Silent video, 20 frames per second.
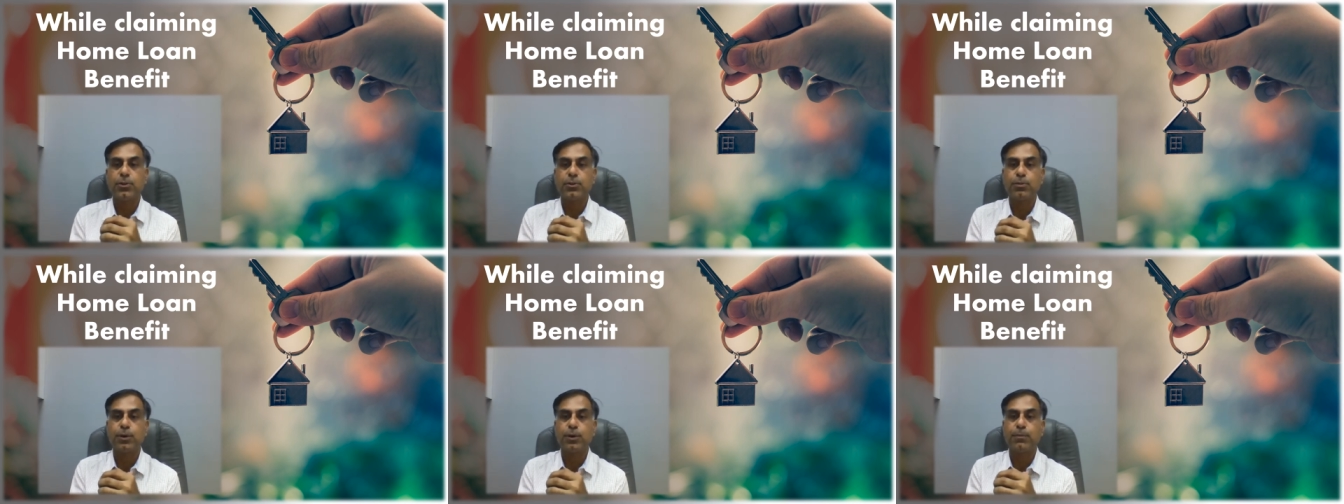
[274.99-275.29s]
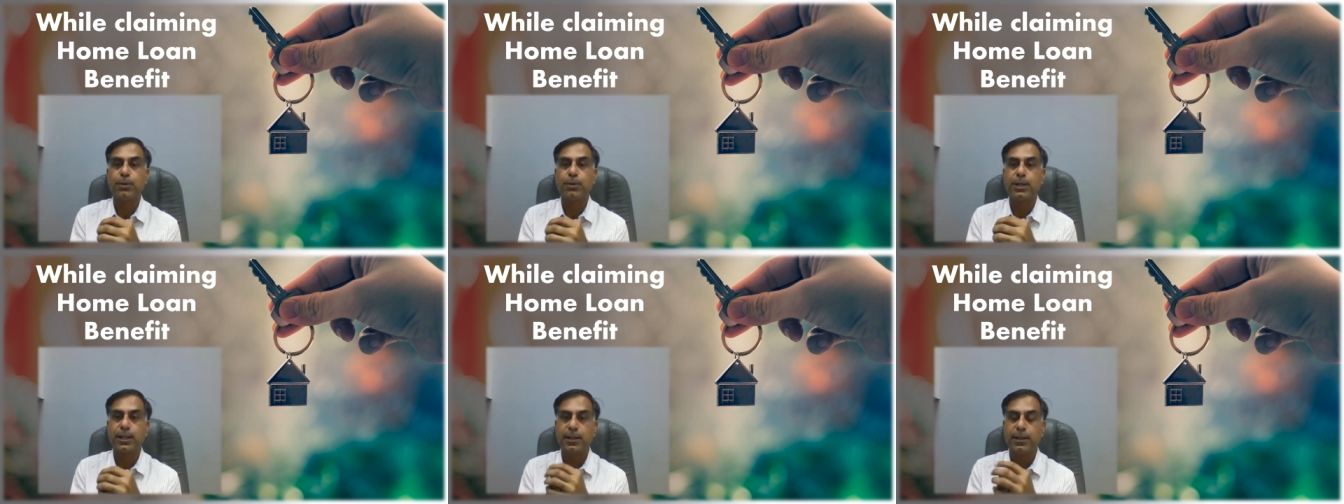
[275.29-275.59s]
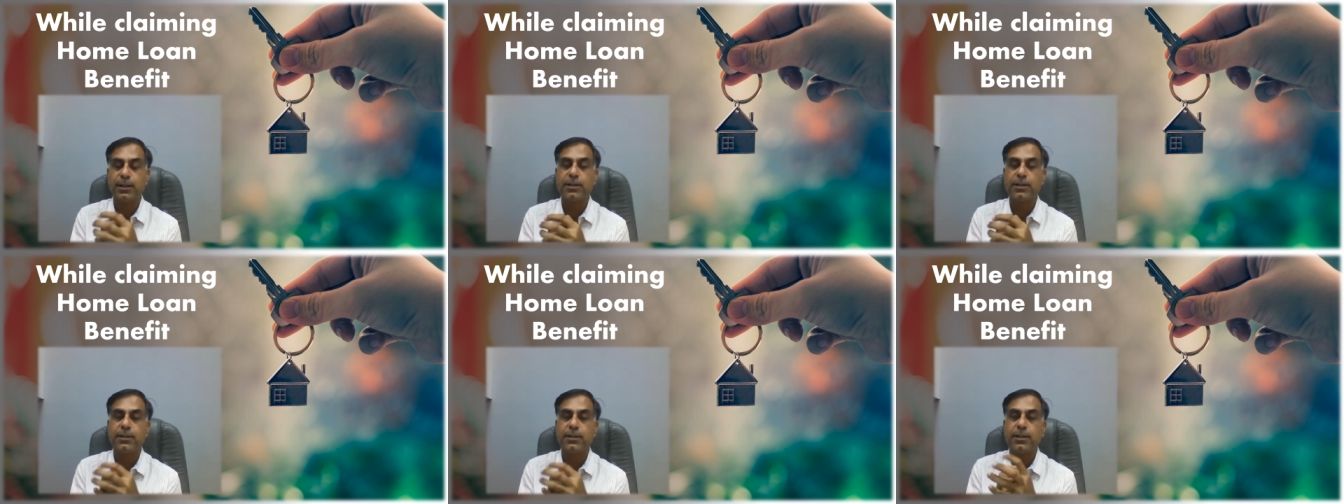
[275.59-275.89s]
property
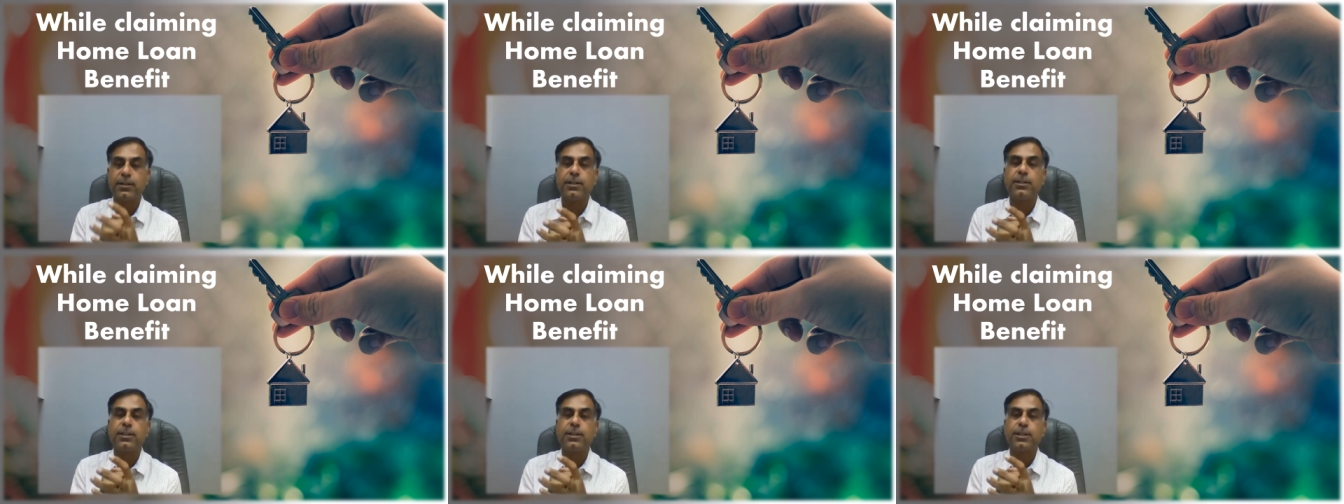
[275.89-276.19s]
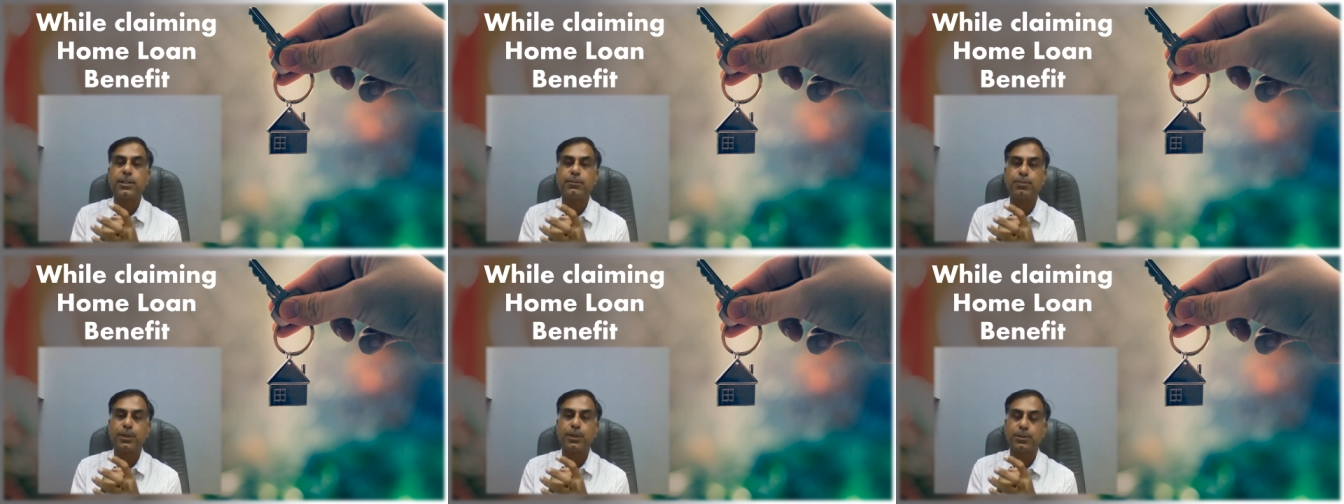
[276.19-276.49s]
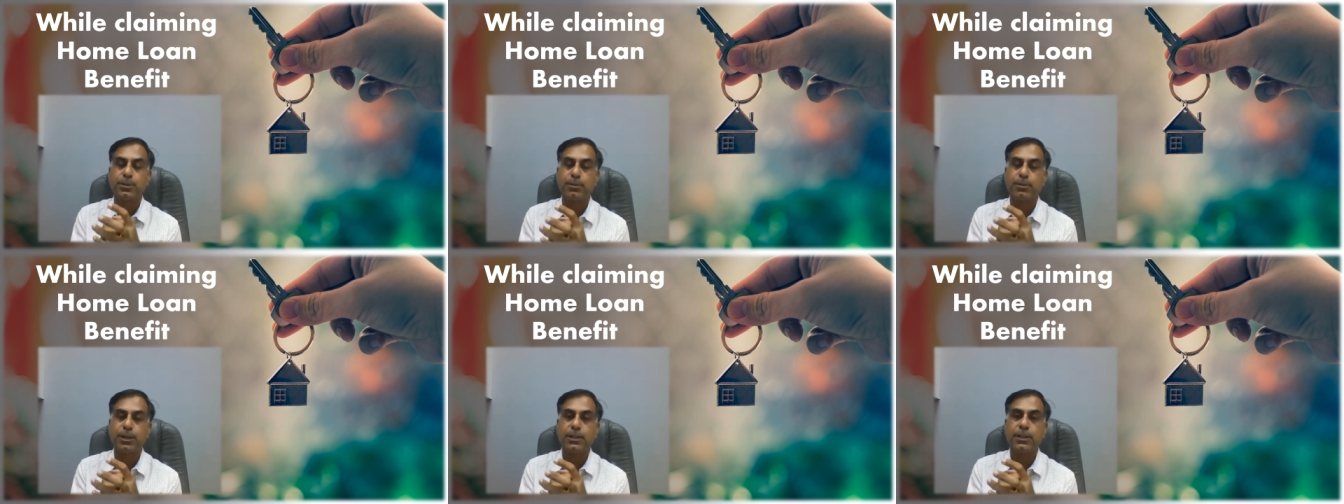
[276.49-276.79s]
related interest
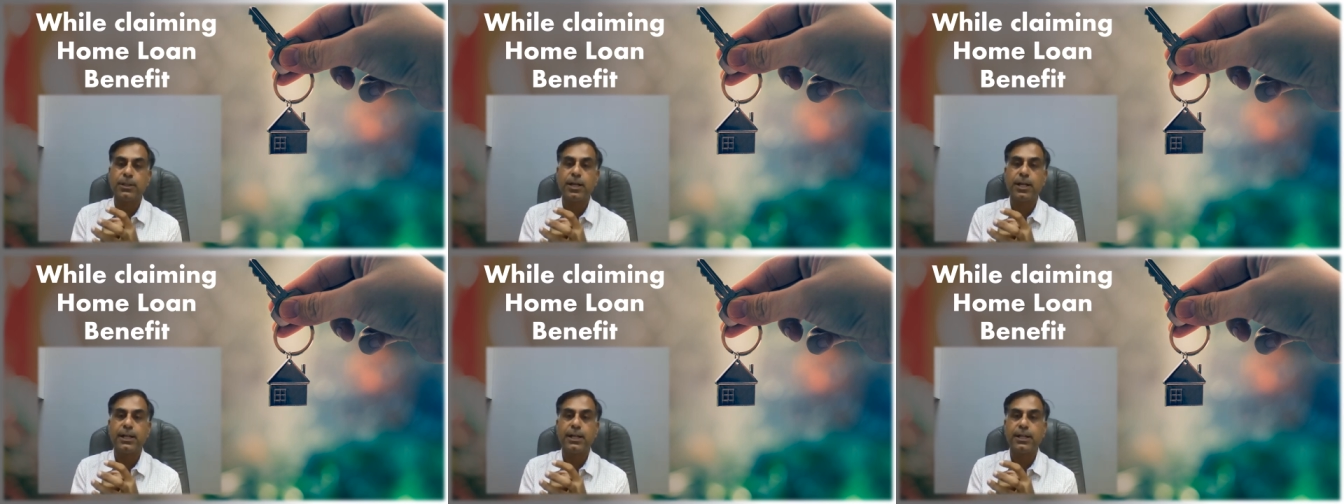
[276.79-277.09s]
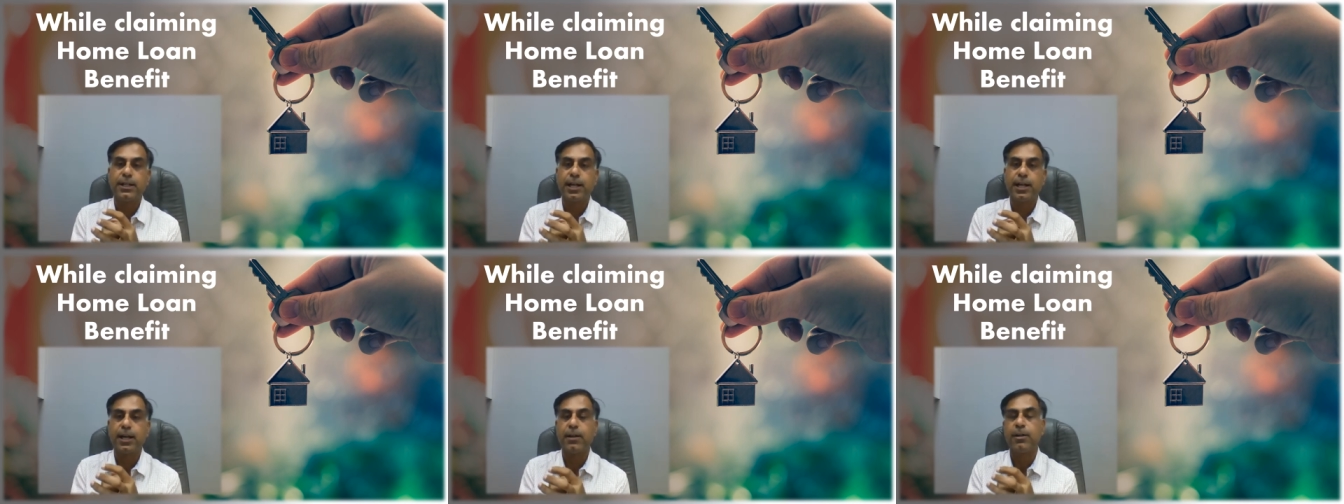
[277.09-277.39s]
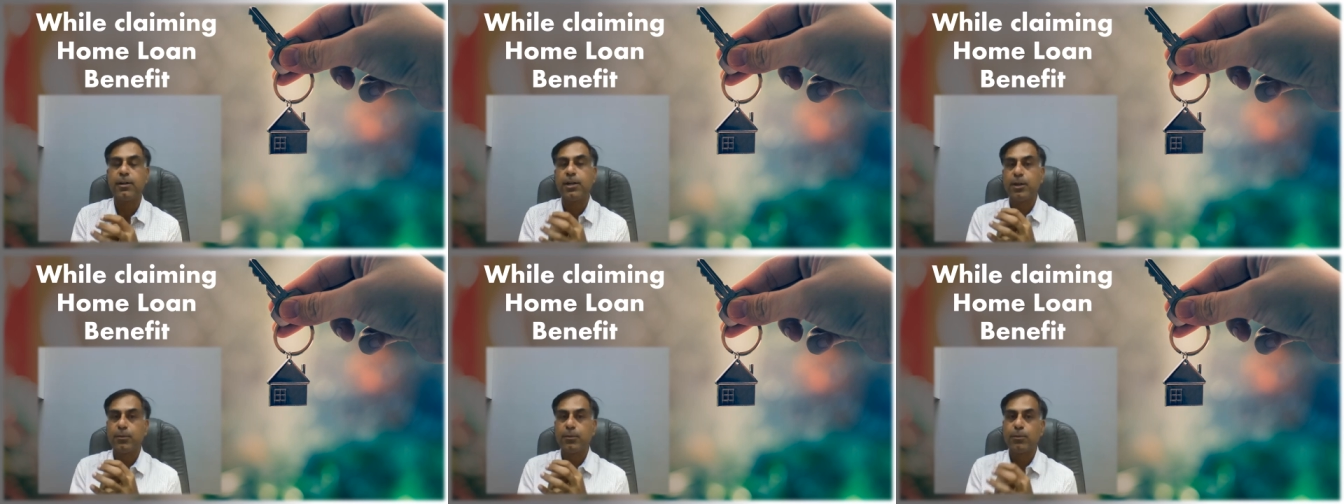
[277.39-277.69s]
principal in the ITR,
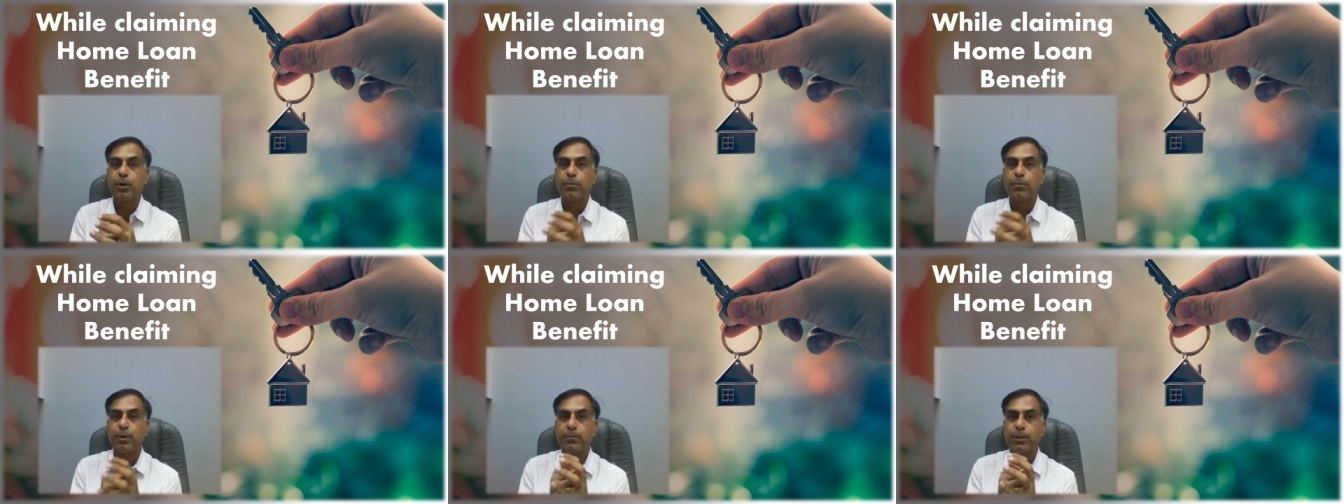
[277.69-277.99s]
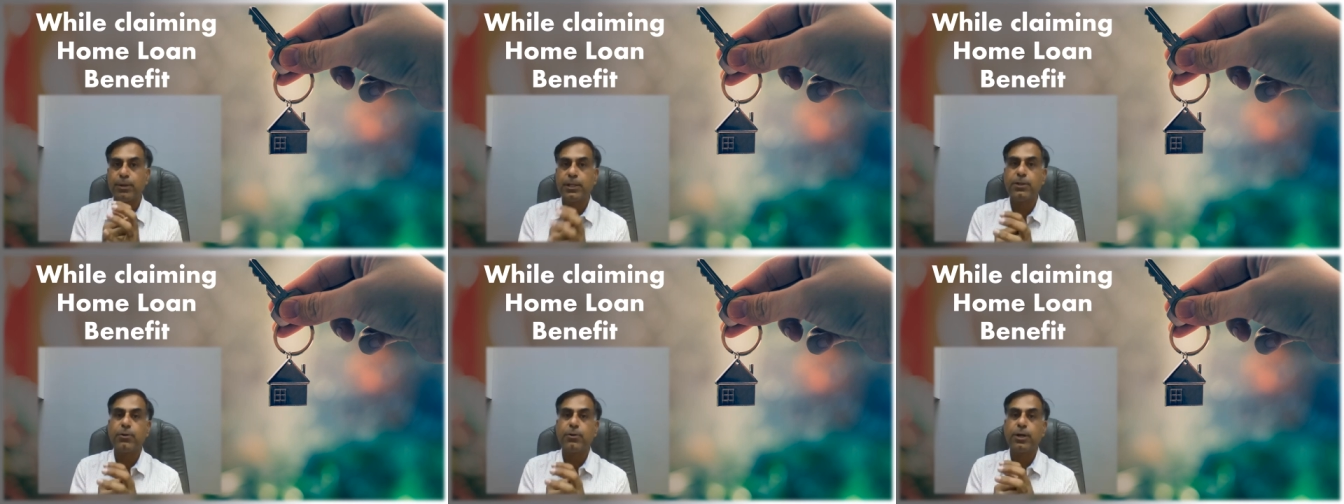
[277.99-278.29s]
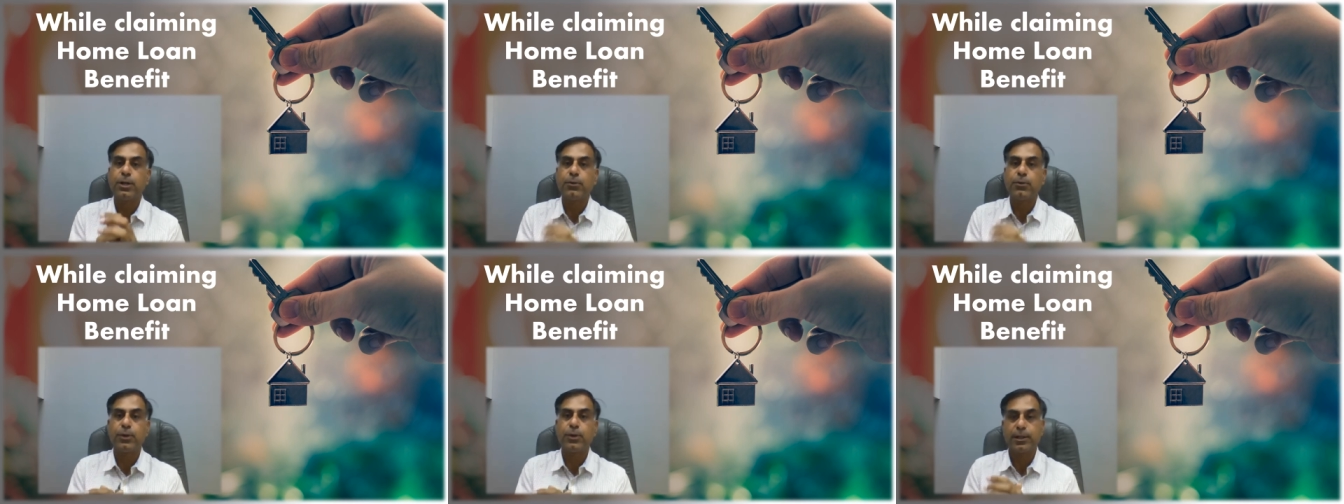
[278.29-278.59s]
probably you are
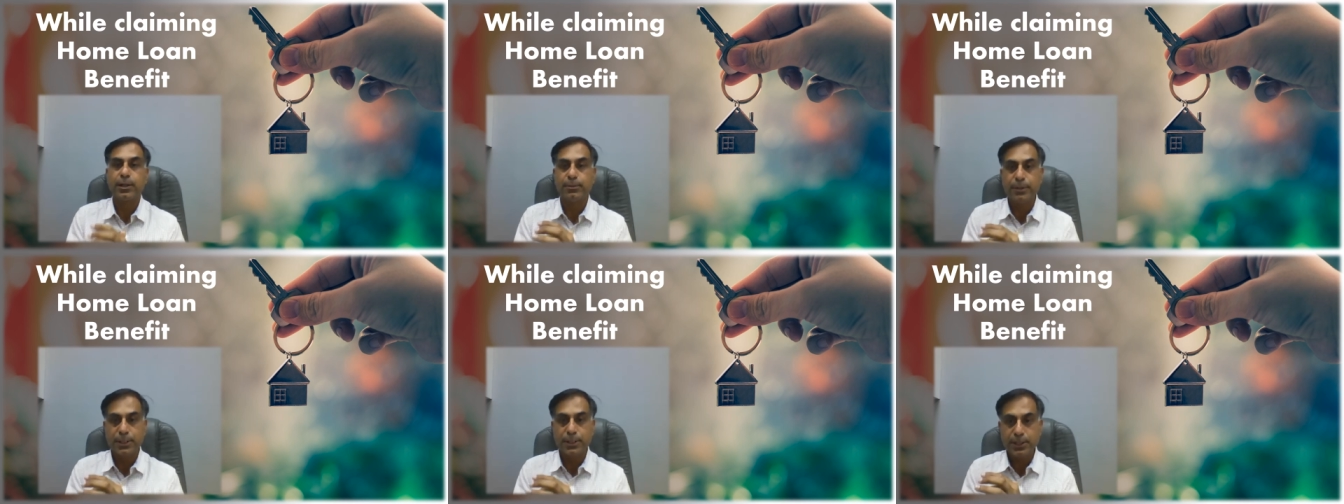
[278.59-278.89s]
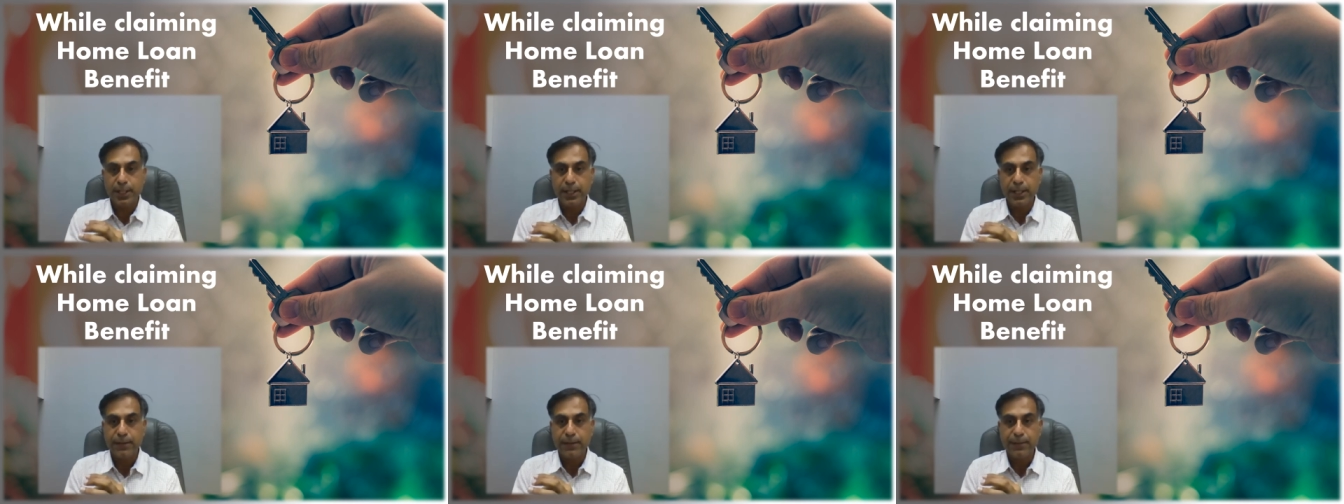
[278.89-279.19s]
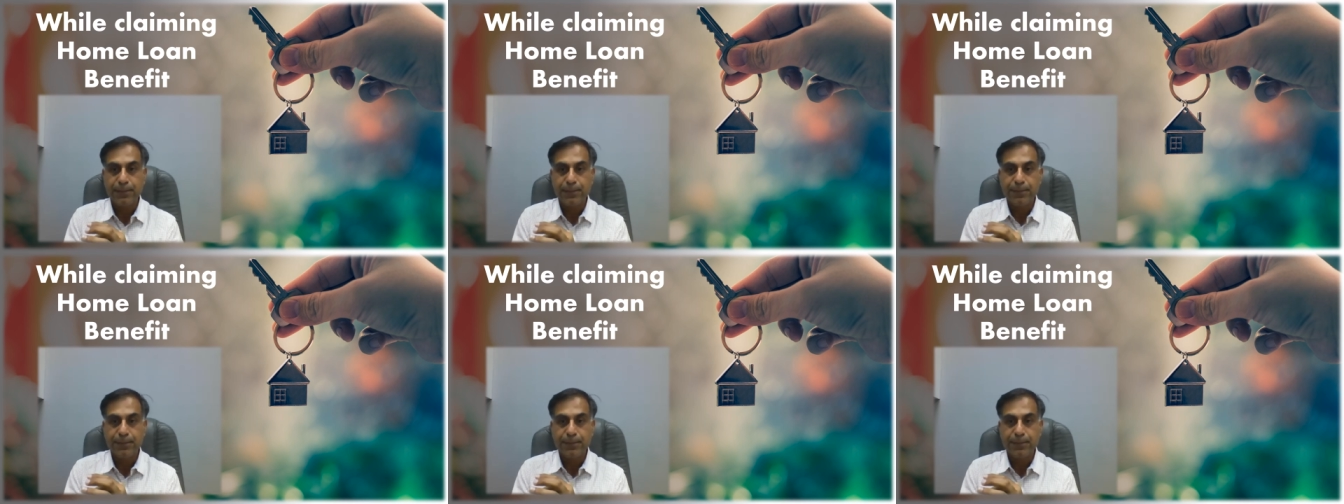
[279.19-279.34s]
doing a mistake.